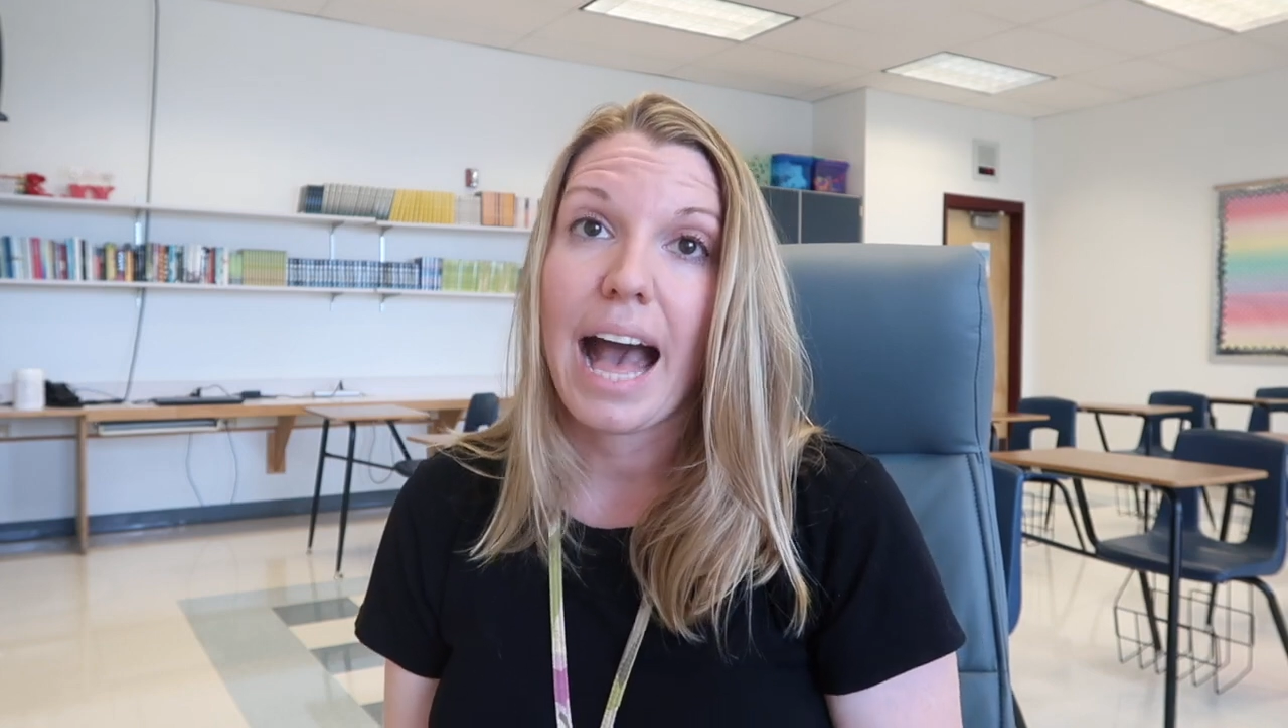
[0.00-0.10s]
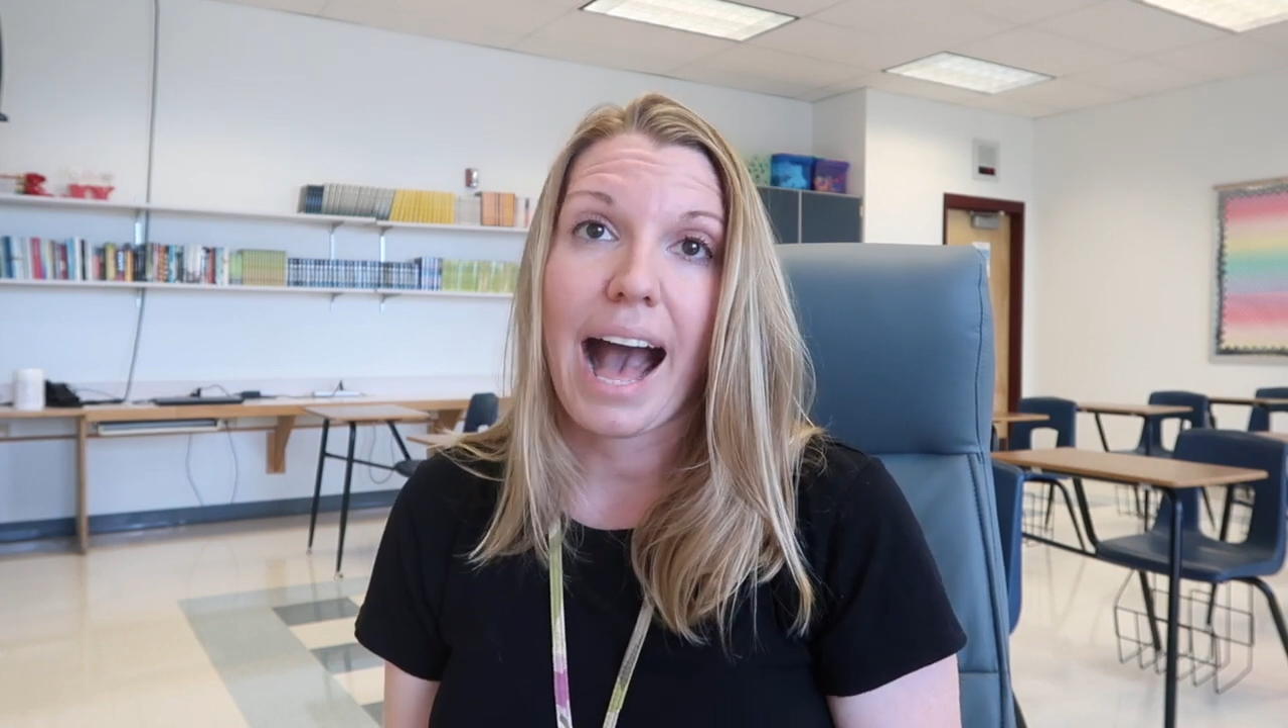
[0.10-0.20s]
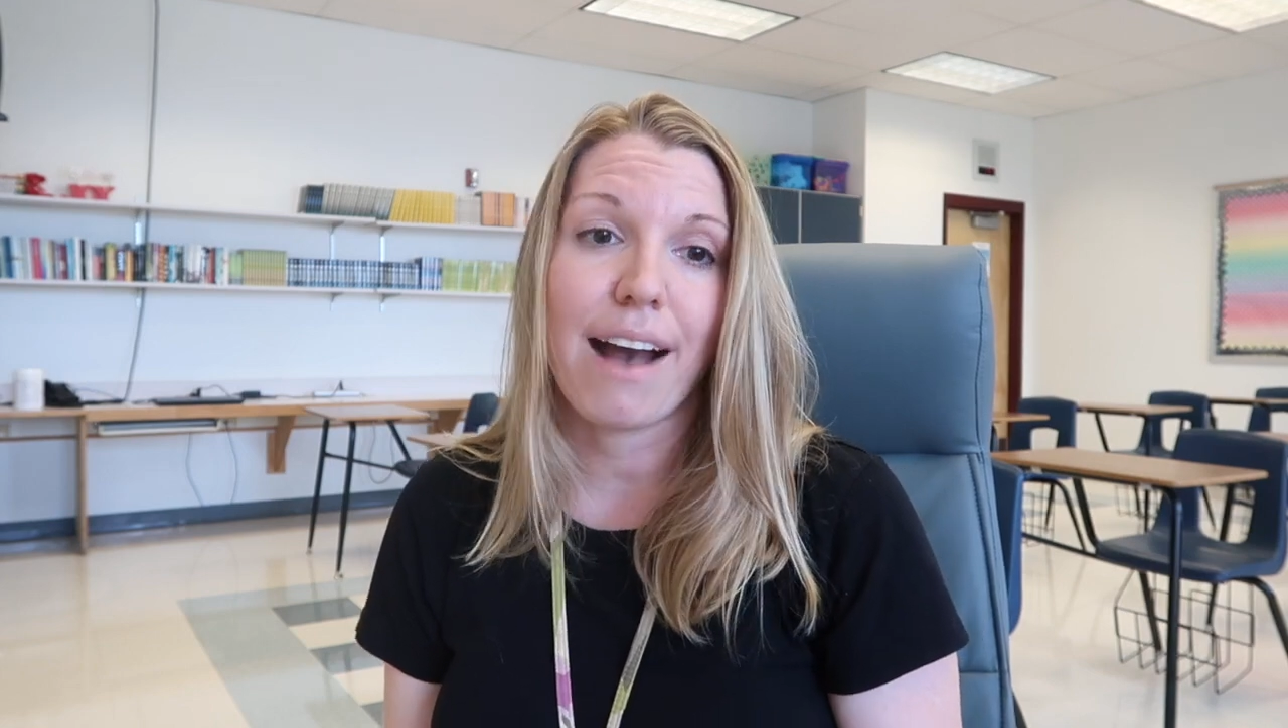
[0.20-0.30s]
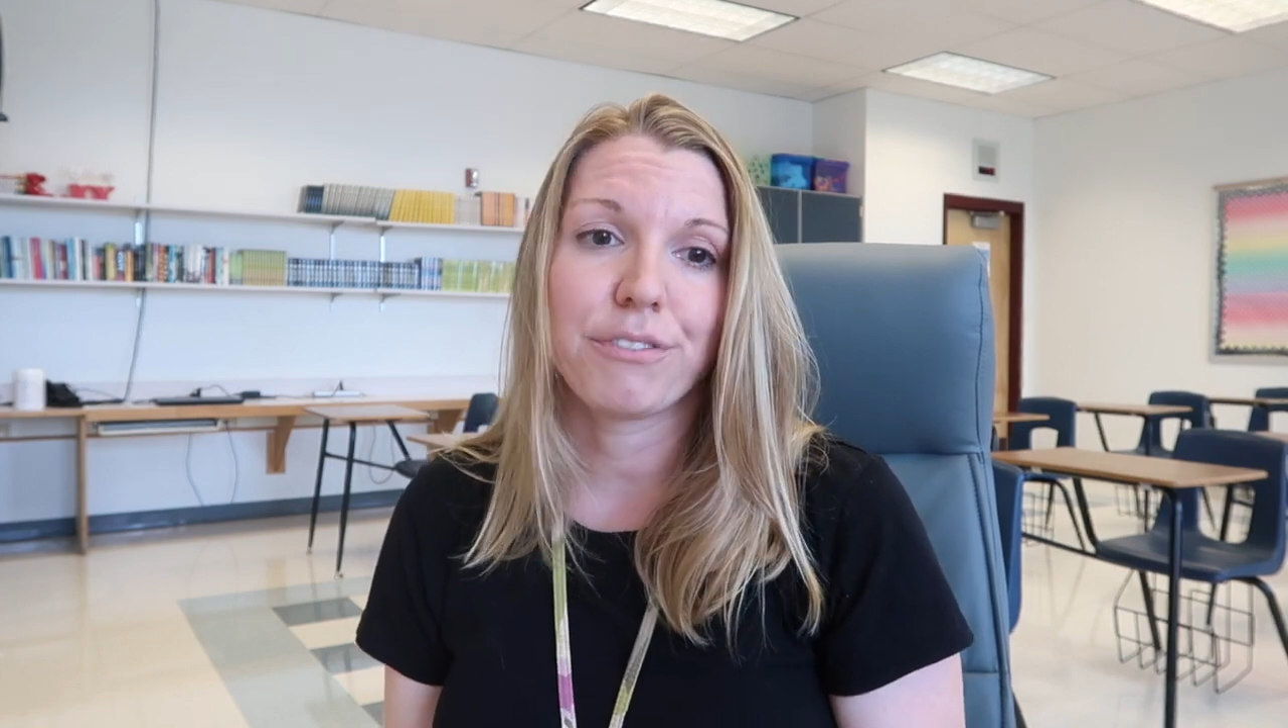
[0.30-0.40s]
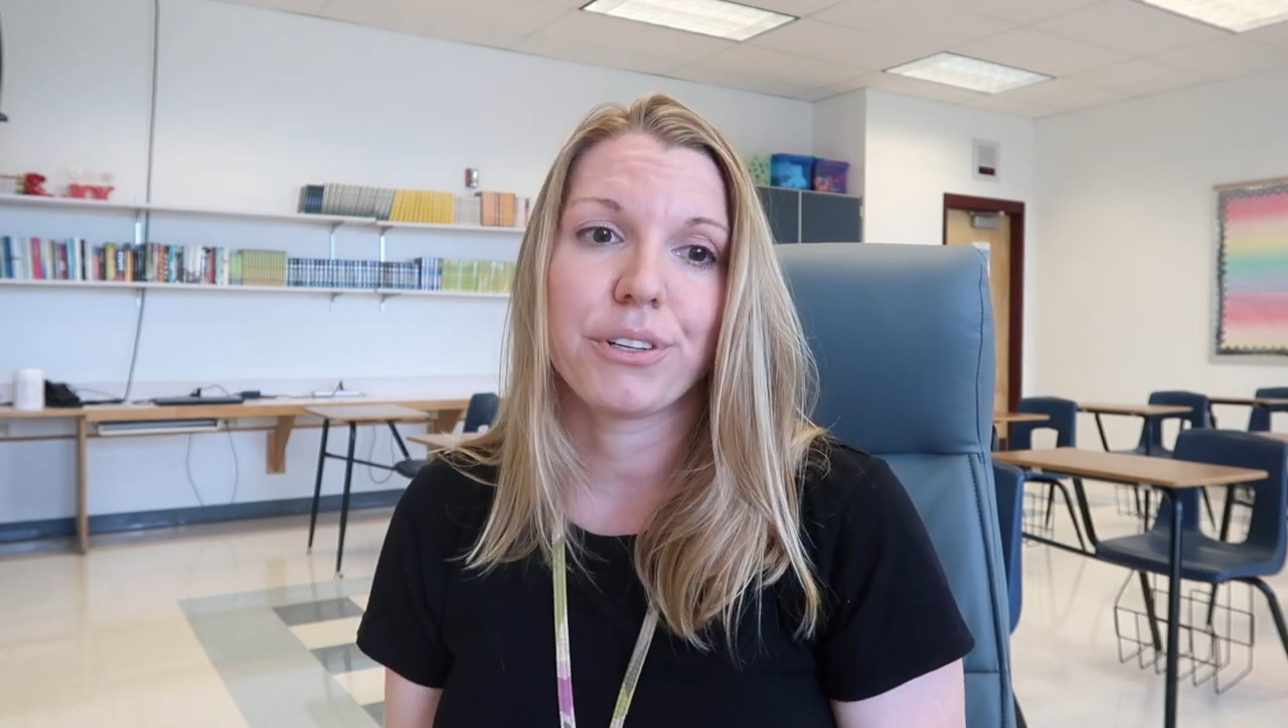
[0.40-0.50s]

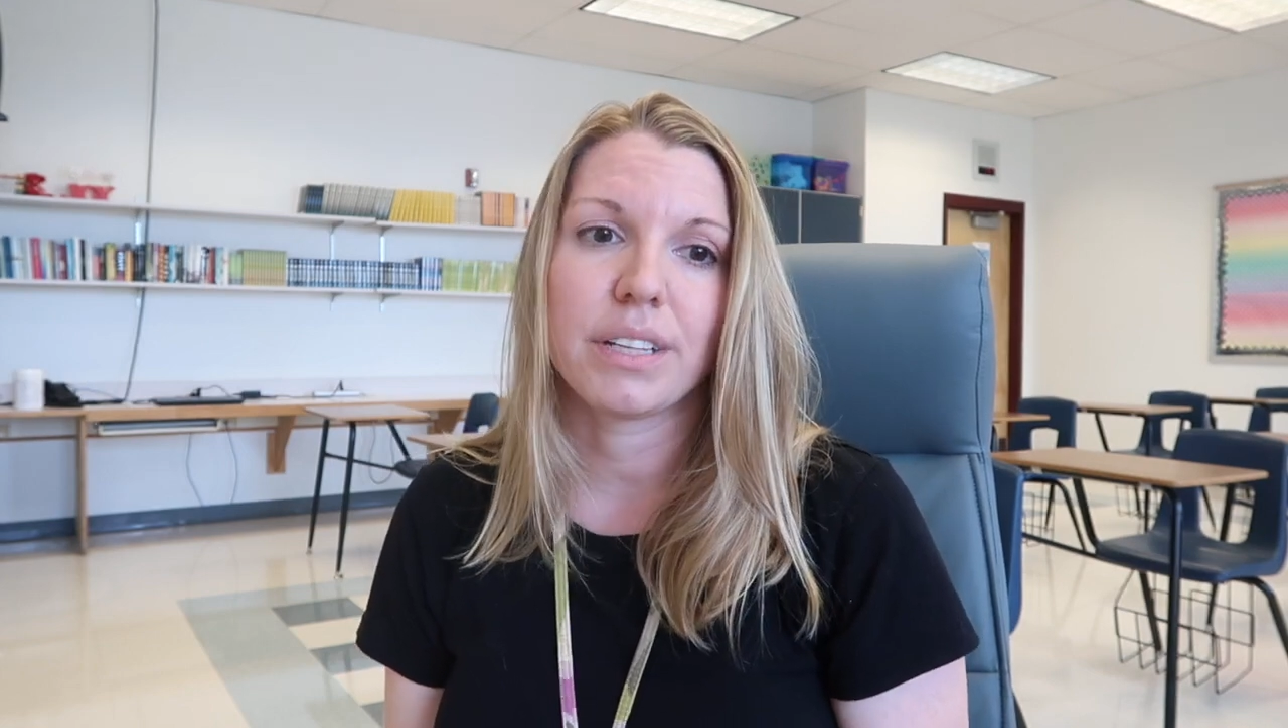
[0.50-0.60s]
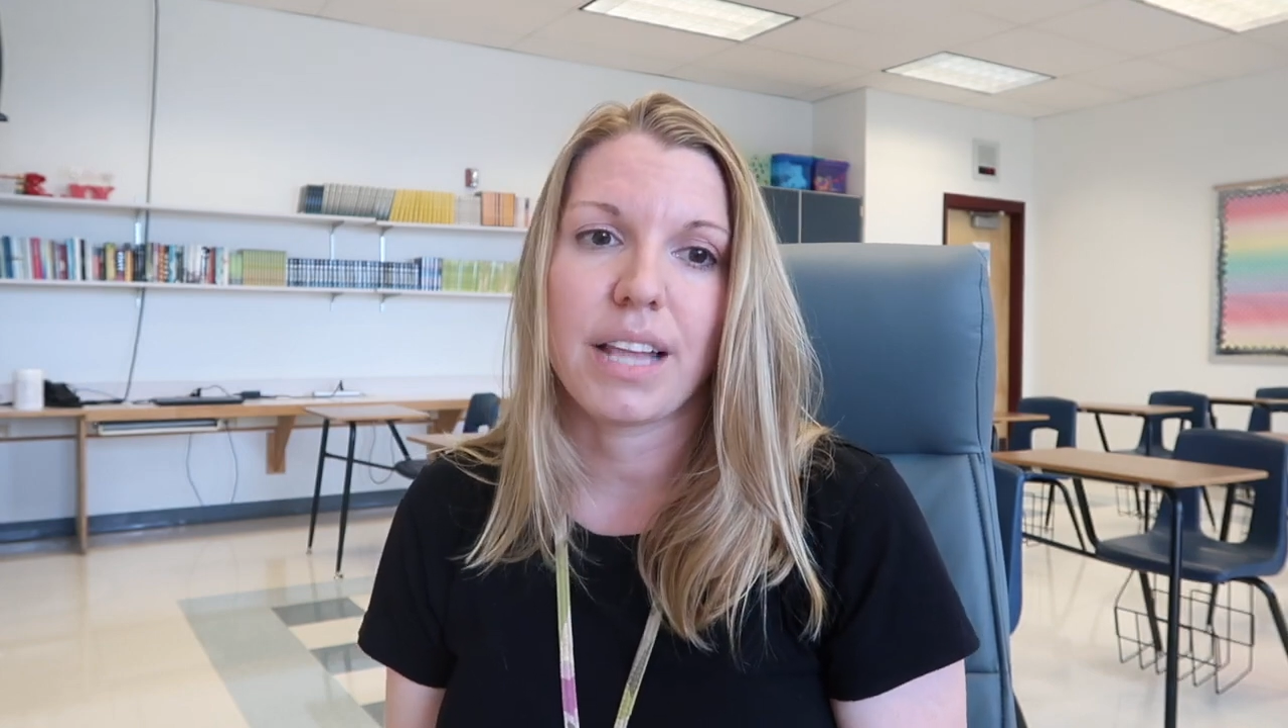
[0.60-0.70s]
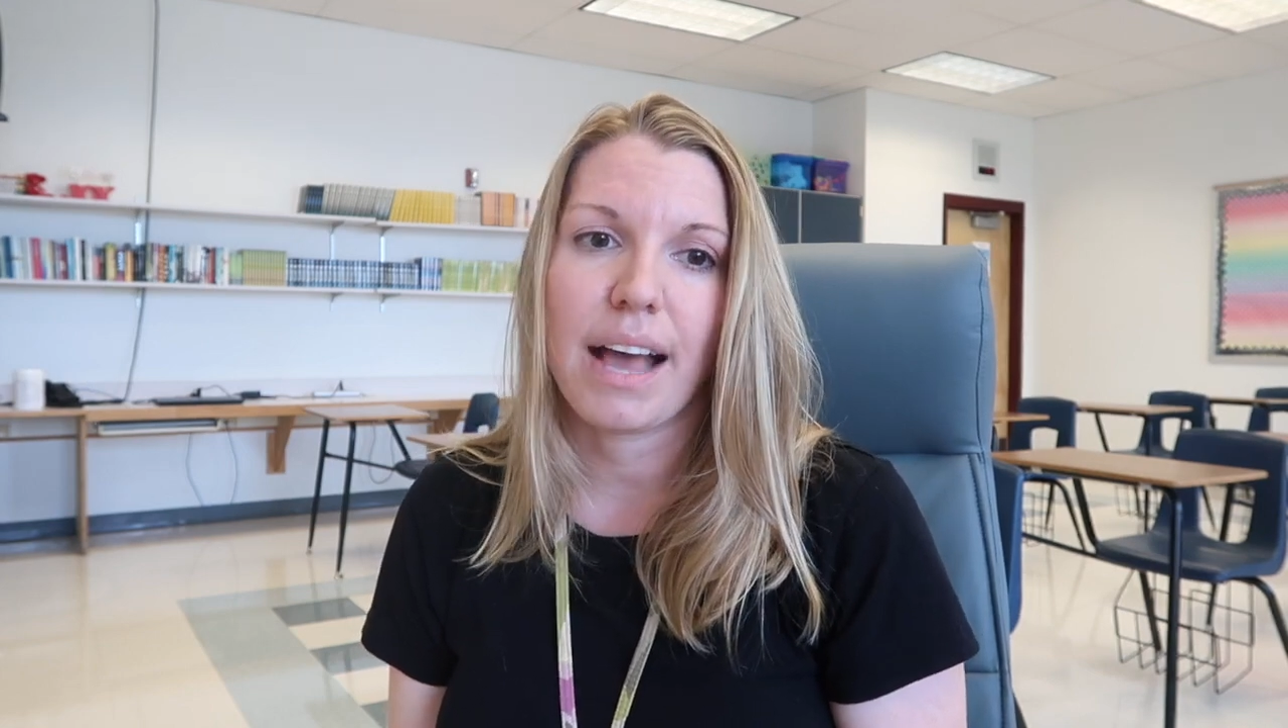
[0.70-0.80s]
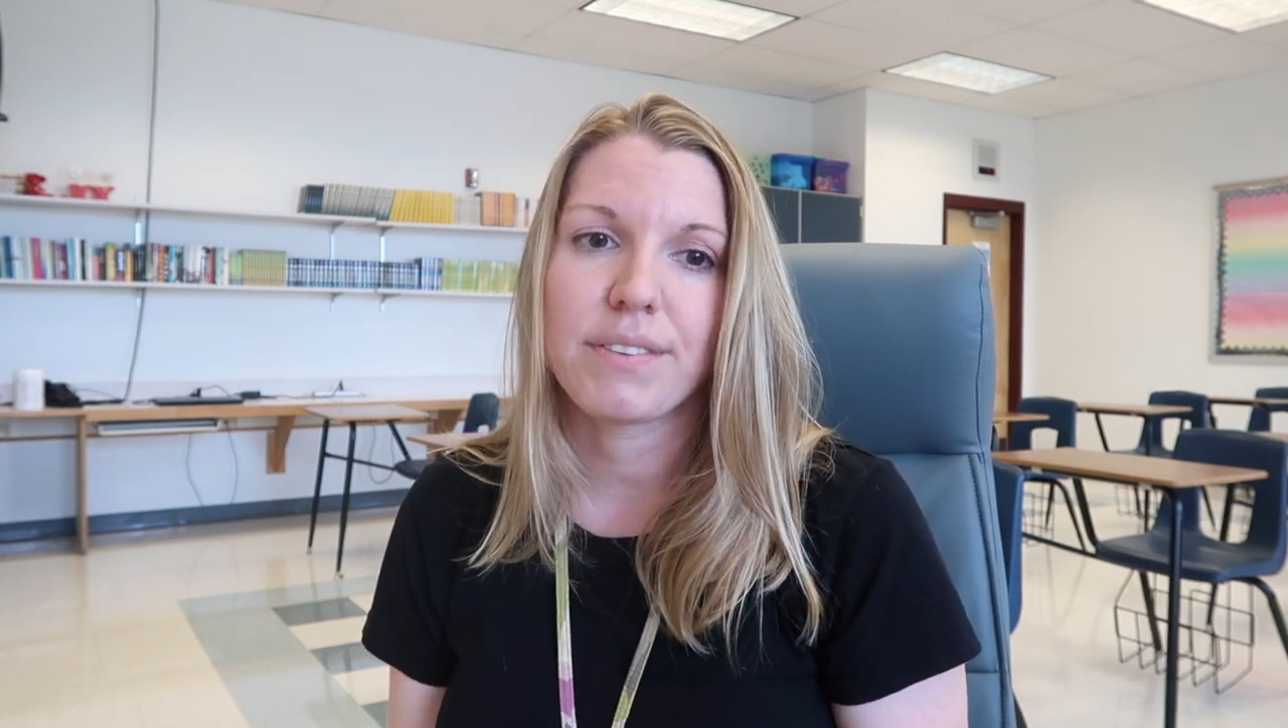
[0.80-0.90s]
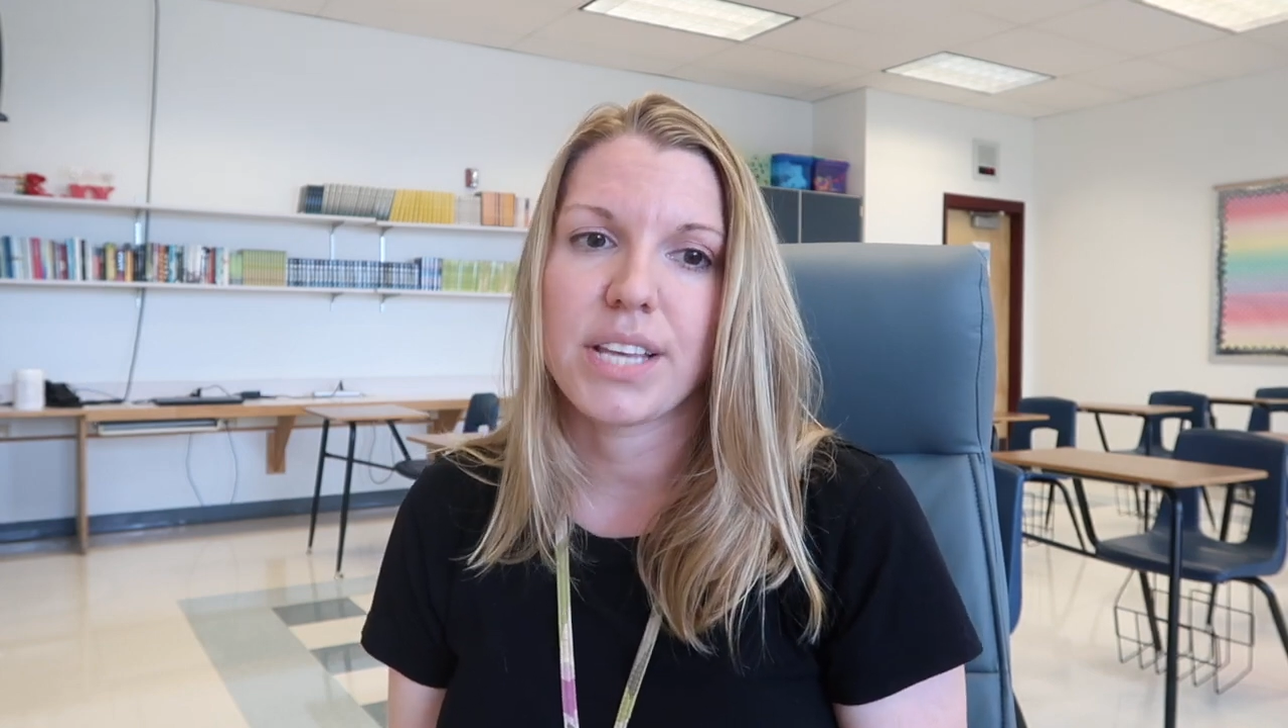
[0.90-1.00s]
After the live